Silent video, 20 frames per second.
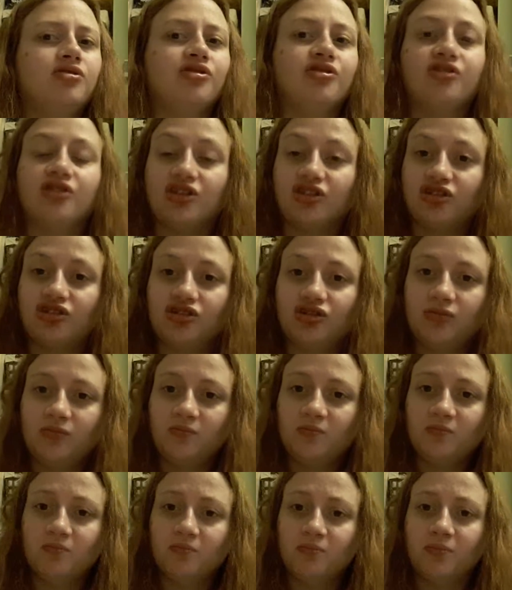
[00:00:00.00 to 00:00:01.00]
this
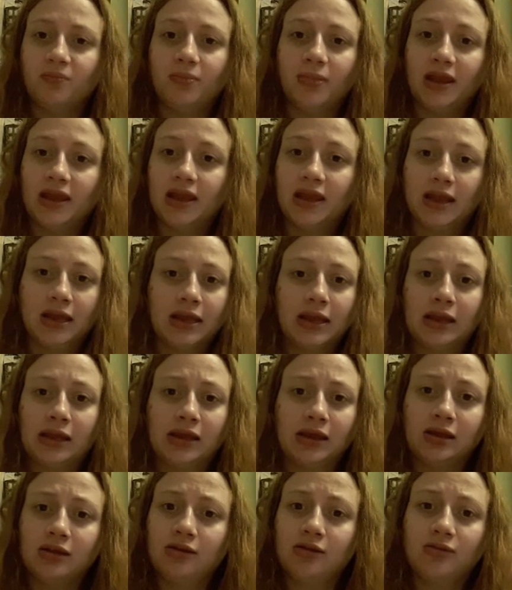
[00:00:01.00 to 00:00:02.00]

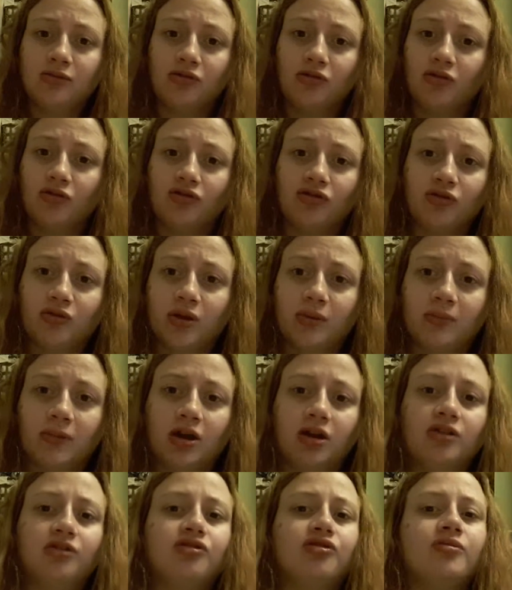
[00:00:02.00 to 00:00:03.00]
being, not doing
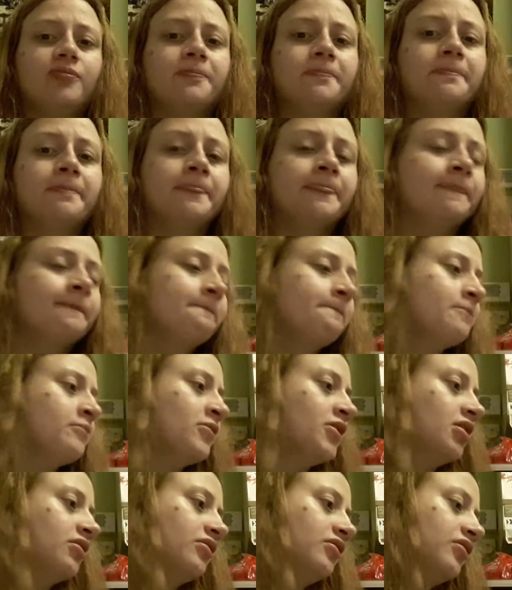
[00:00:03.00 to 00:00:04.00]
much.
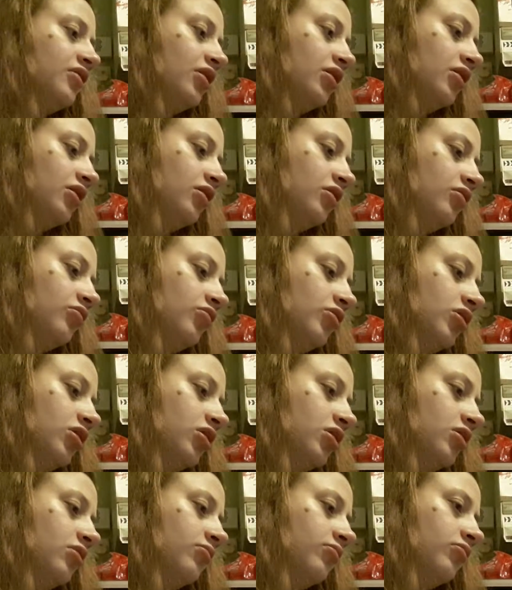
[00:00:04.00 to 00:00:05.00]
So
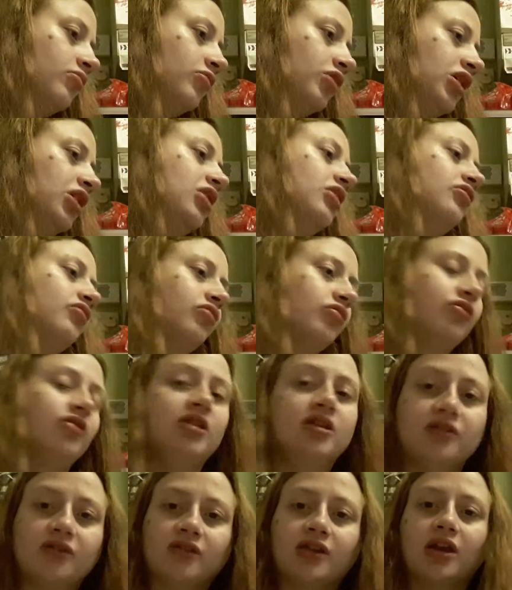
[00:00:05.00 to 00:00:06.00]
we had all
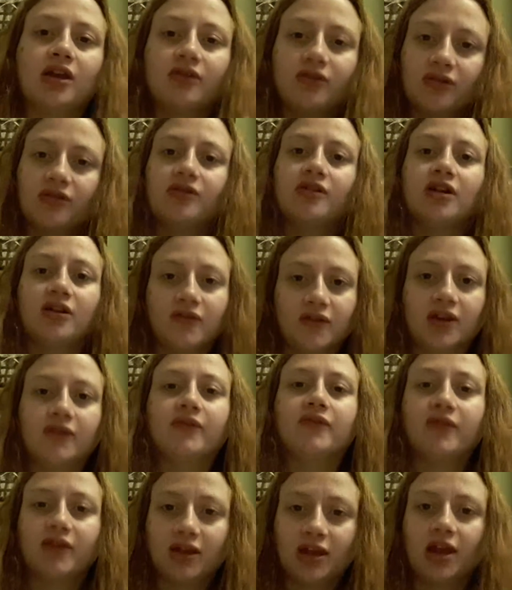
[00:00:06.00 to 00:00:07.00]
these scans and stuff, and
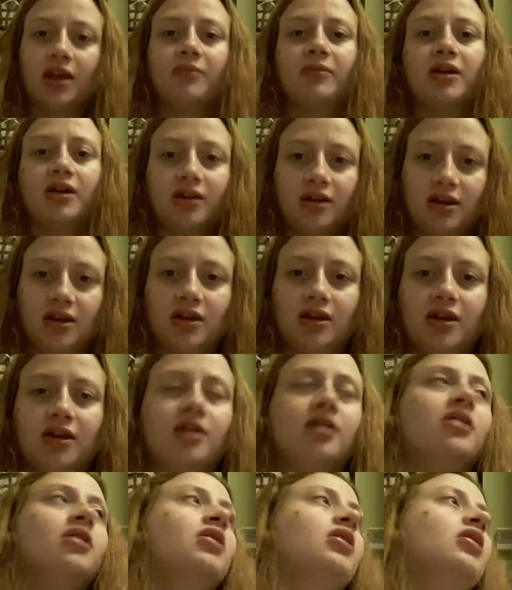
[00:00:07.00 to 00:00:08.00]
everything came back clear.